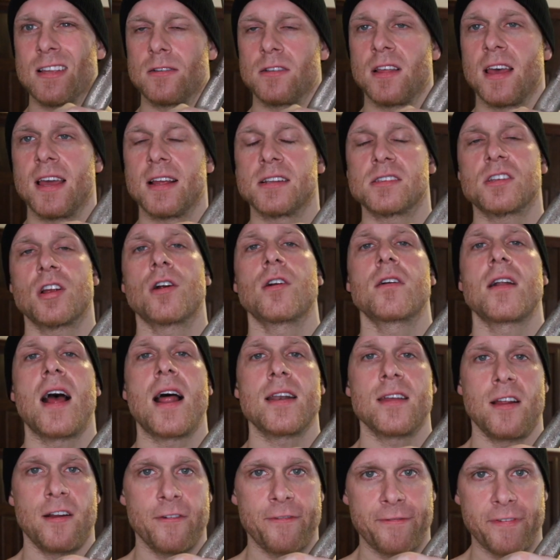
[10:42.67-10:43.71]
like turn out
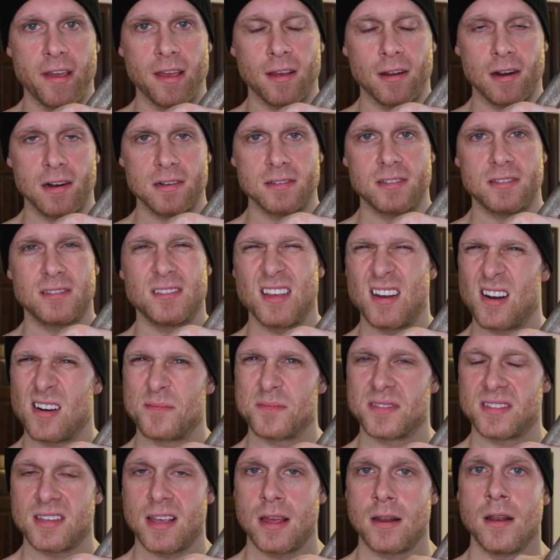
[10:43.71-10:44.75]
of your fingers. You know what I'm
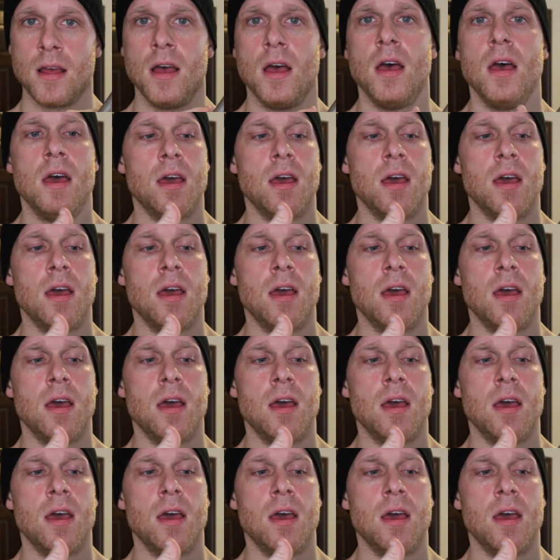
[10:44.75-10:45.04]
saying?